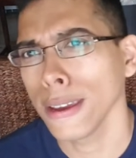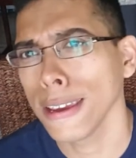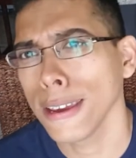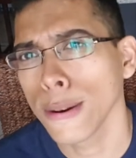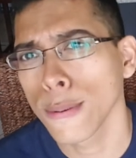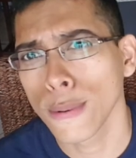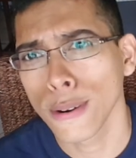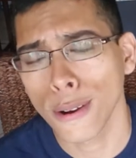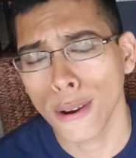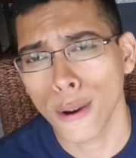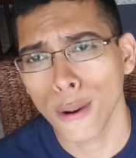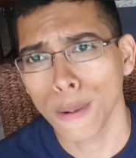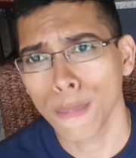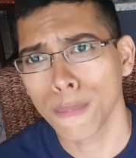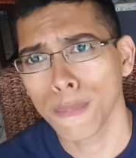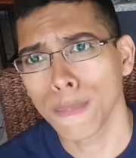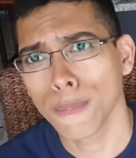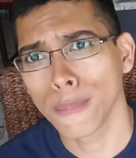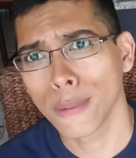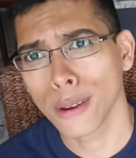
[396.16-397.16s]
Ian
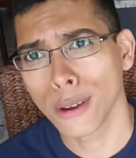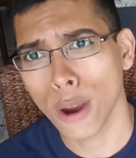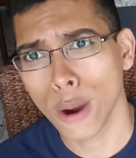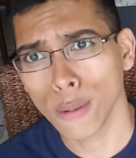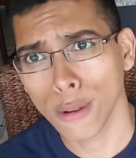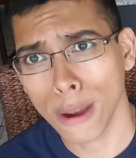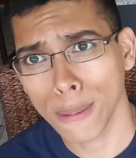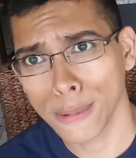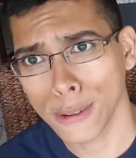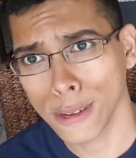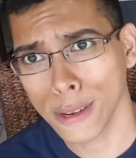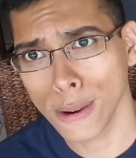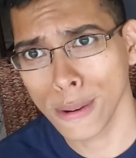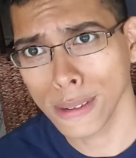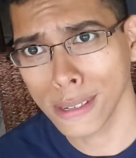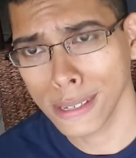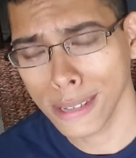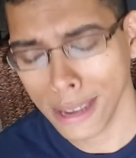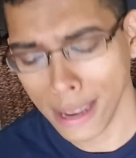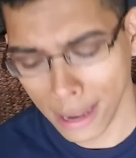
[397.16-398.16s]
would go up to you
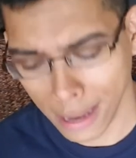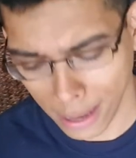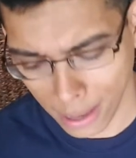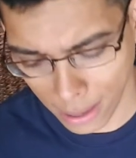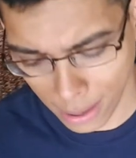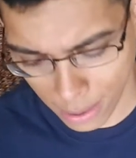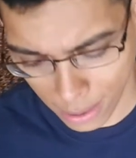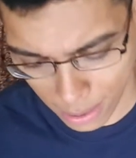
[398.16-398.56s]
and say